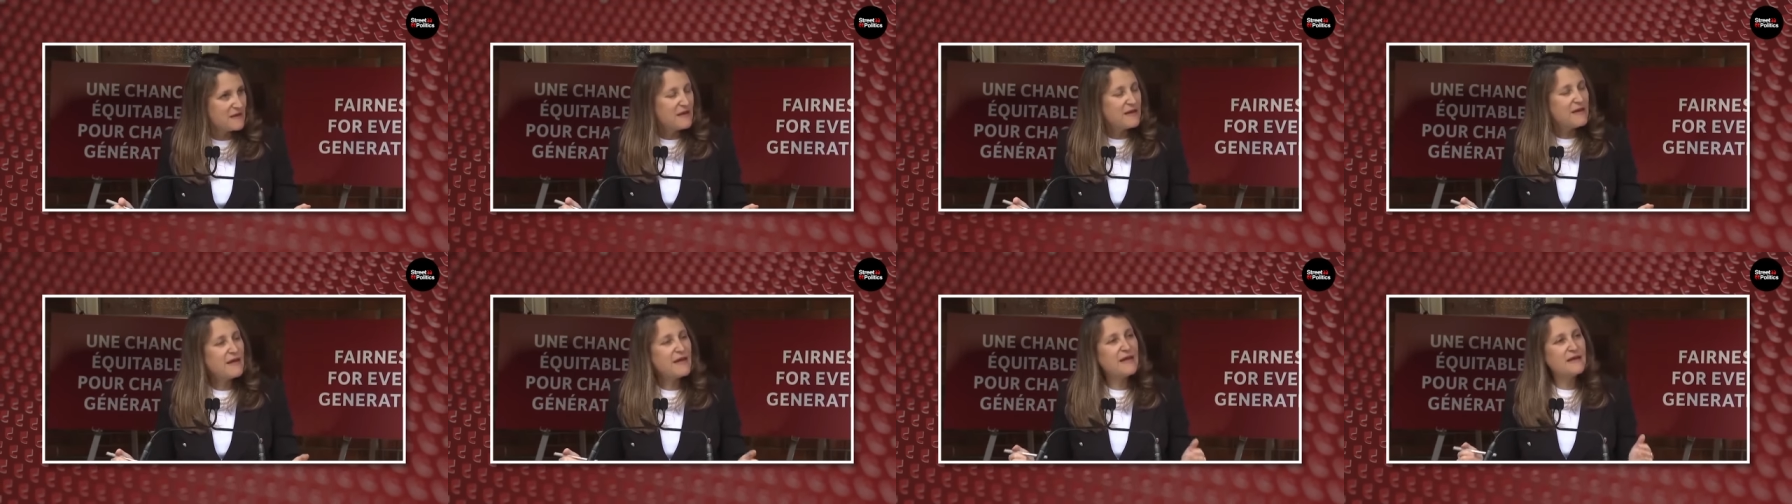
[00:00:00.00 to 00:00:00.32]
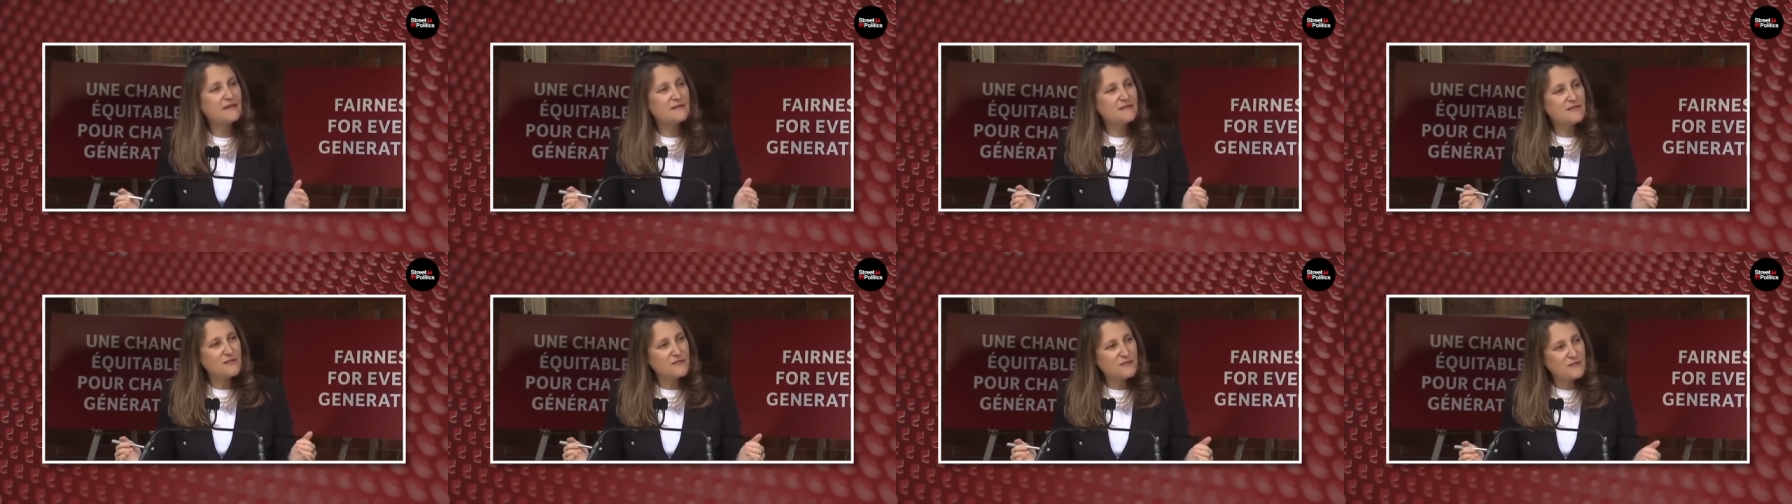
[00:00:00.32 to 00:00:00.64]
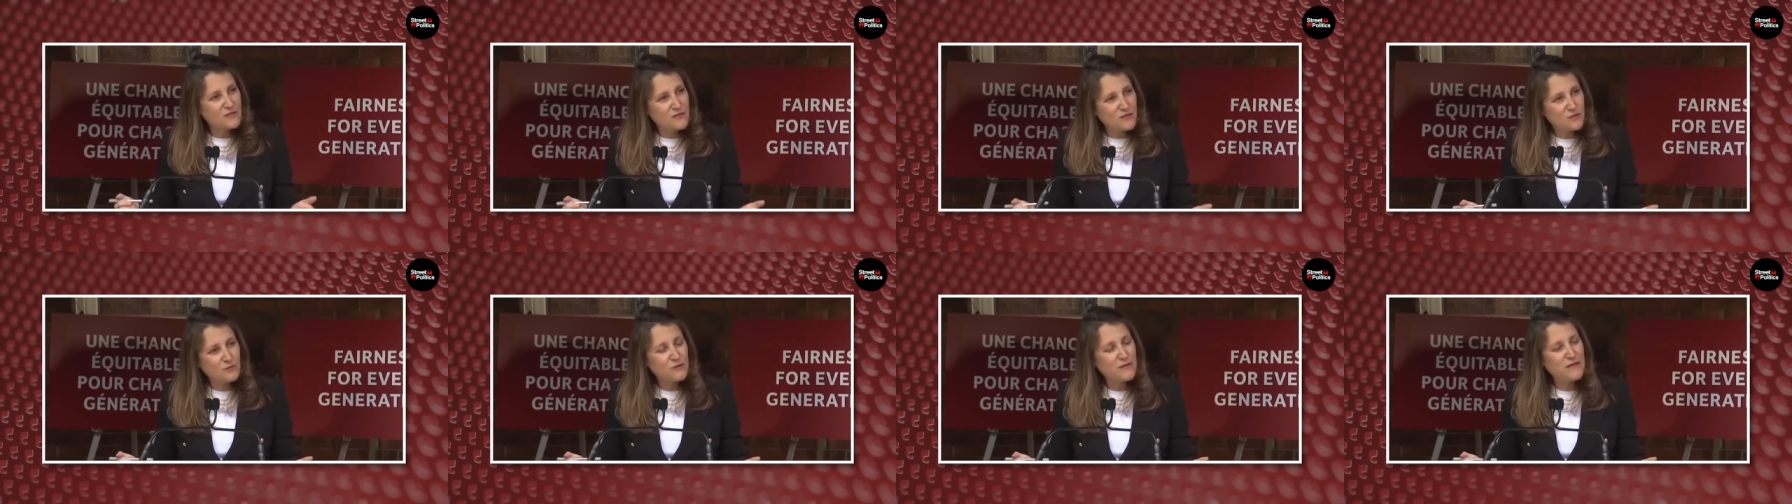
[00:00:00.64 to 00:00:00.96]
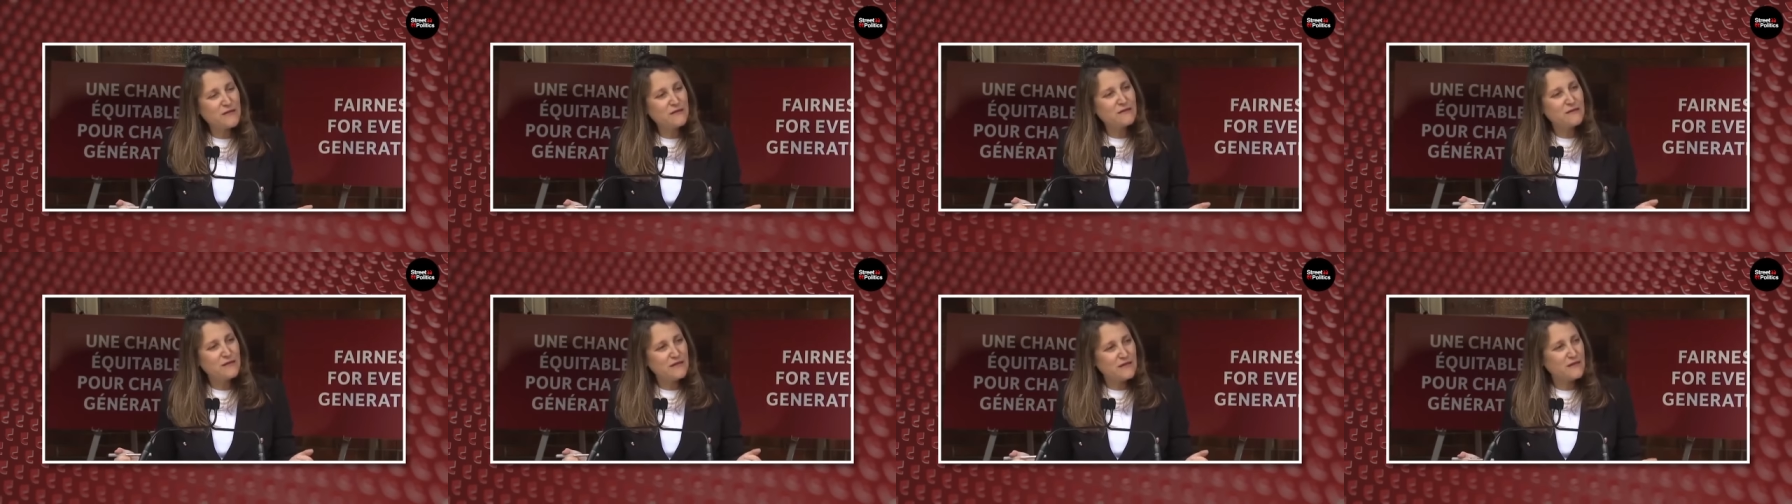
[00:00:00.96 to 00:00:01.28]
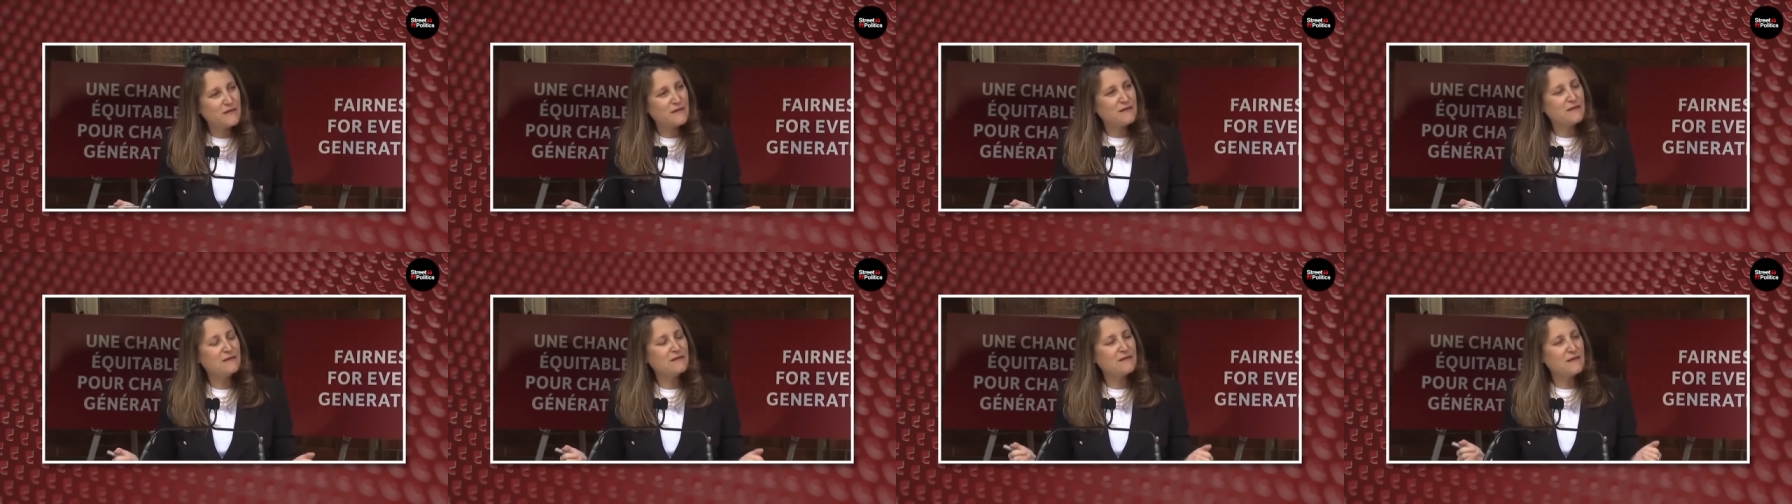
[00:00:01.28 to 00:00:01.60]
and to do it
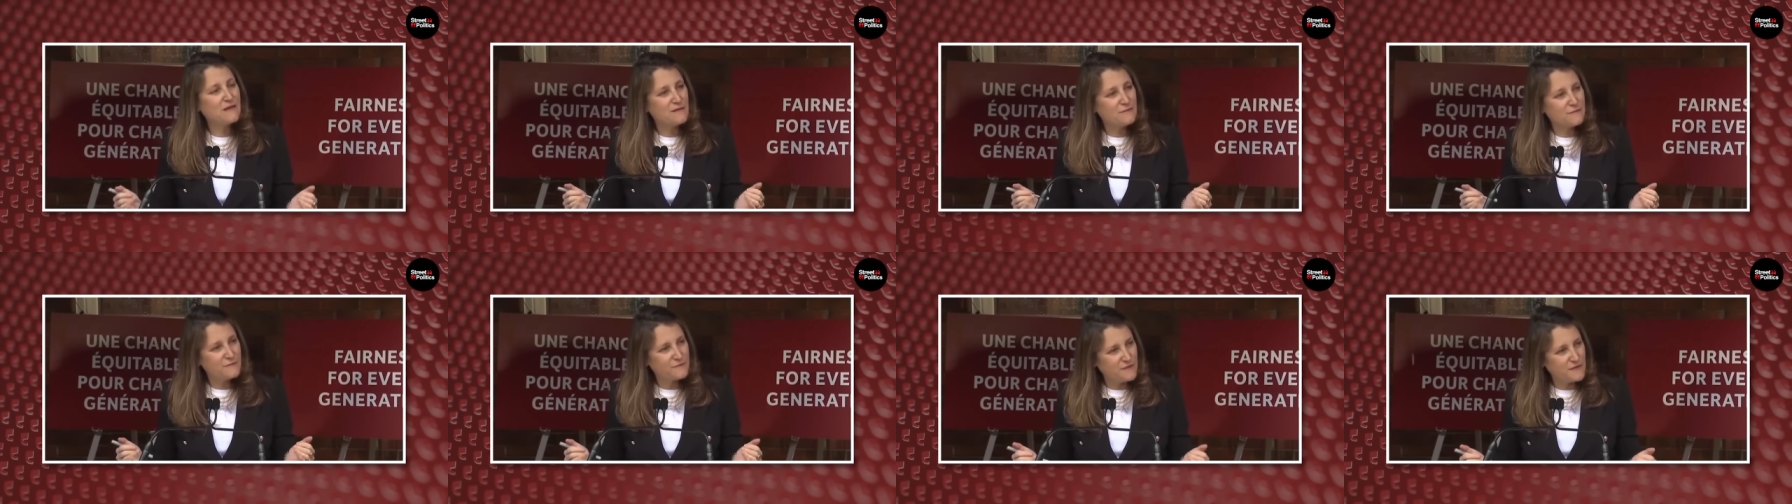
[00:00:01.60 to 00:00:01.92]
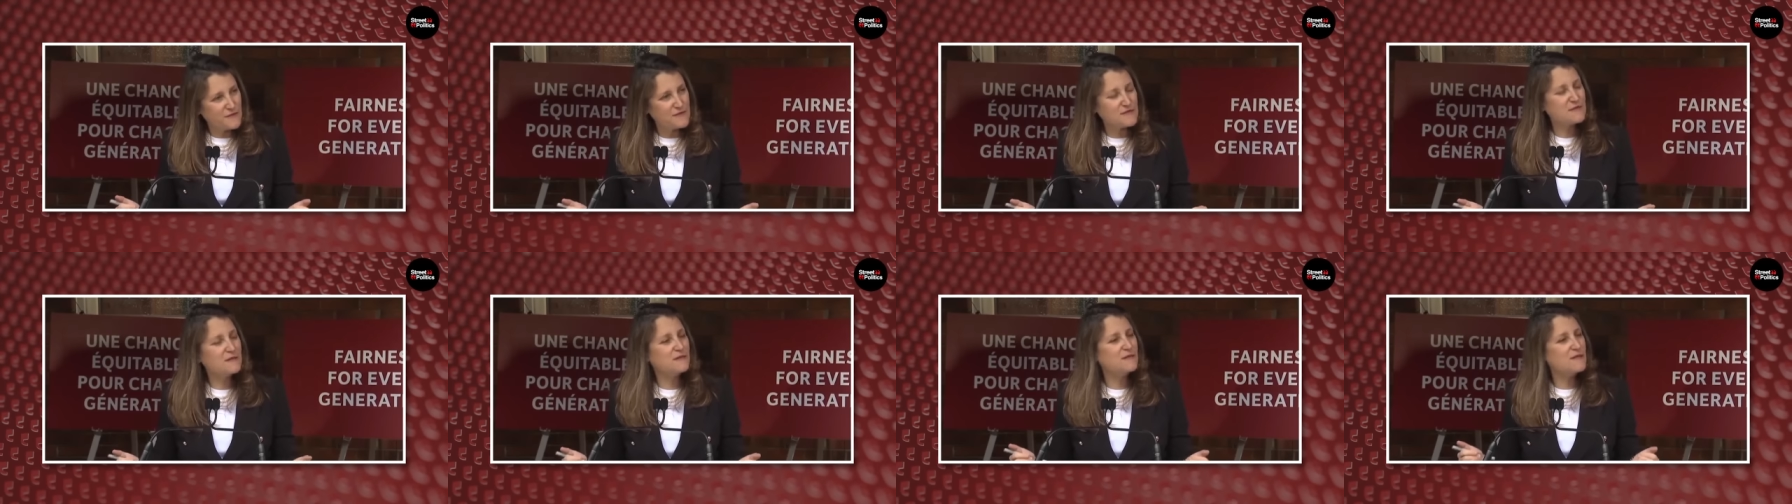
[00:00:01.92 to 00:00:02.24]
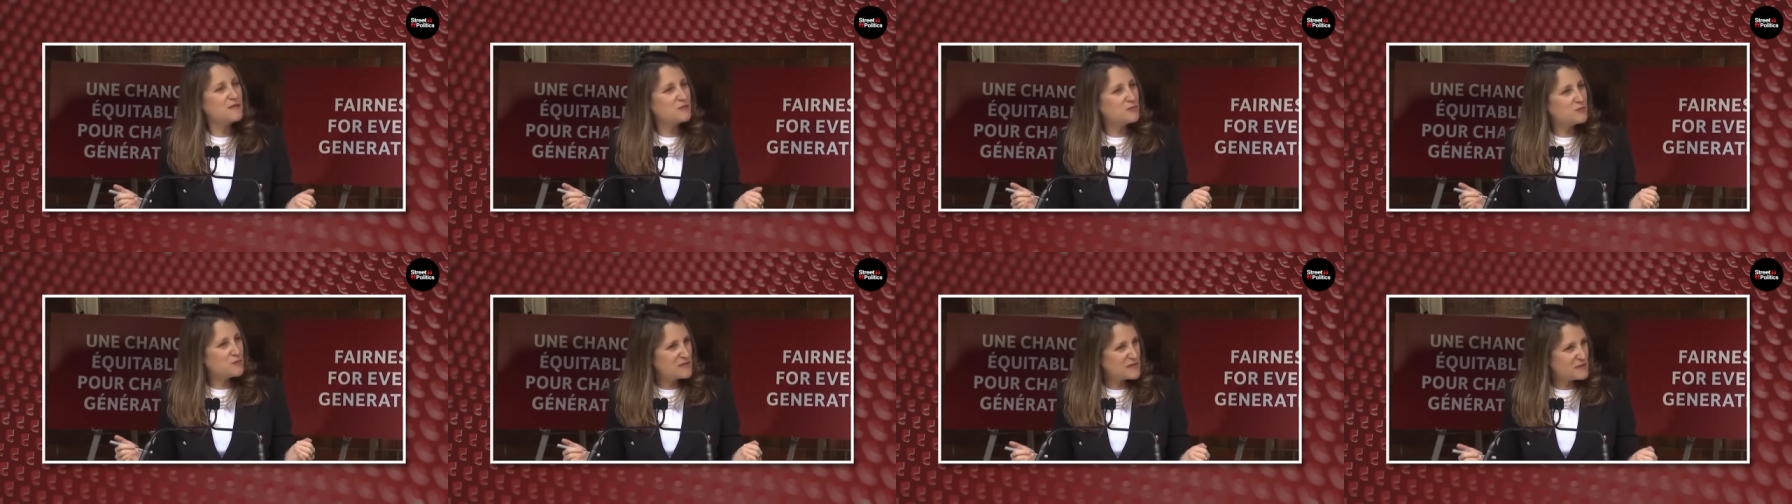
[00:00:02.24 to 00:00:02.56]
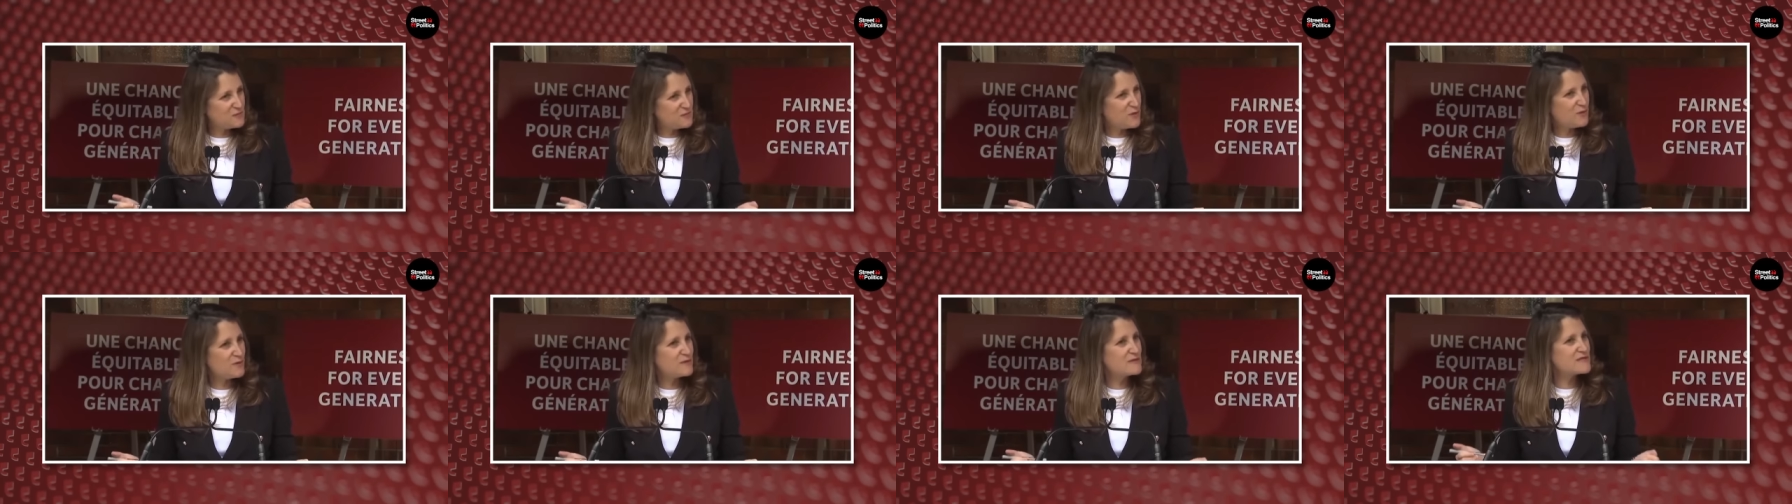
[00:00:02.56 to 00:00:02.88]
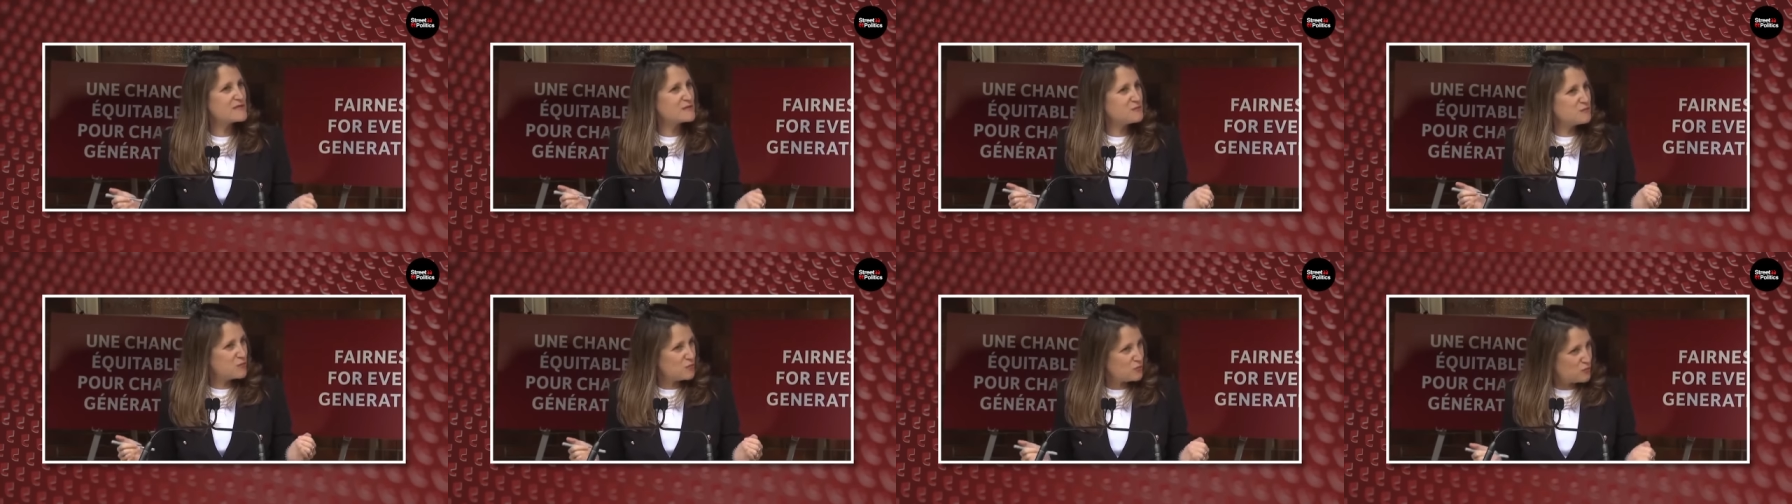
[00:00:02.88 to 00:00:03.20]
in a fiscally
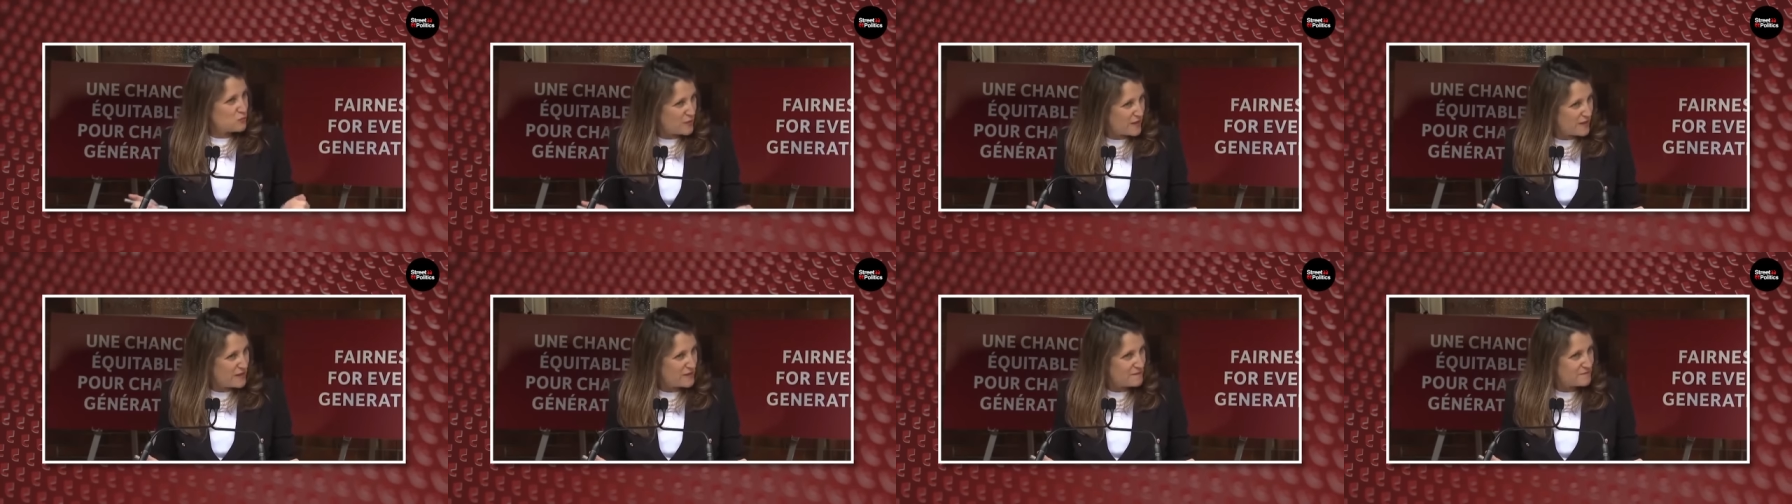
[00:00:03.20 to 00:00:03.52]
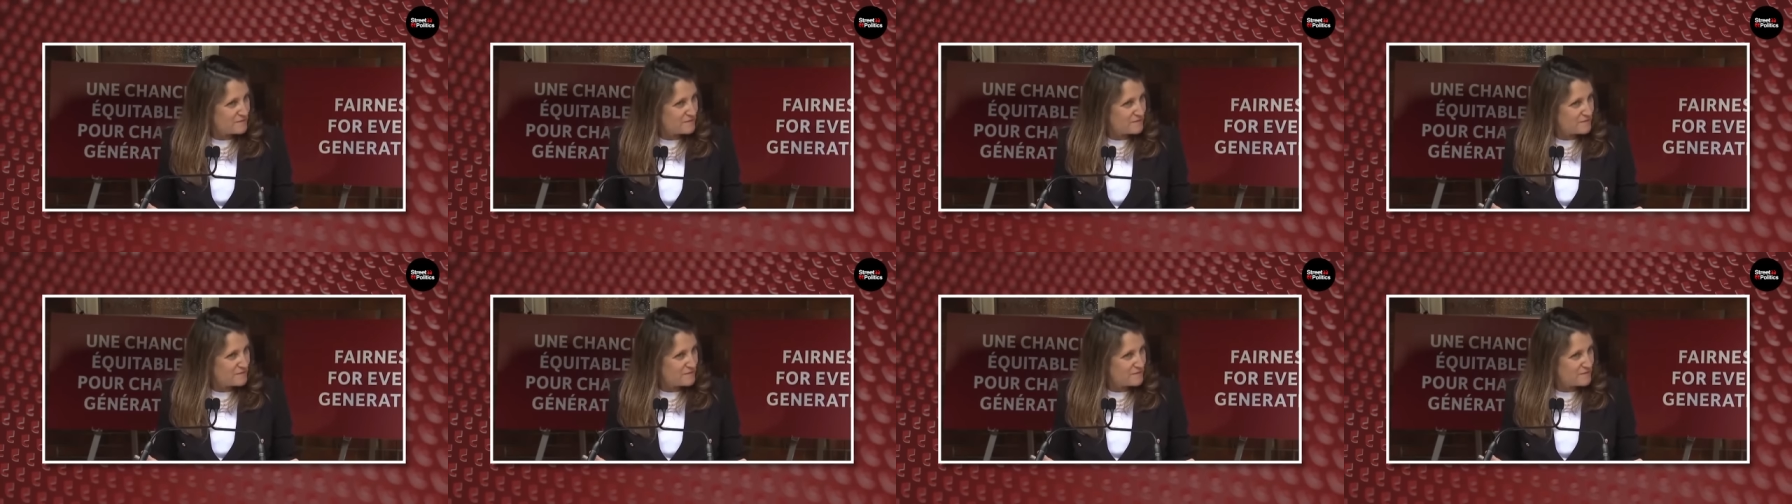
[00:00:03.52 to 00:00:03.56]
responsible way.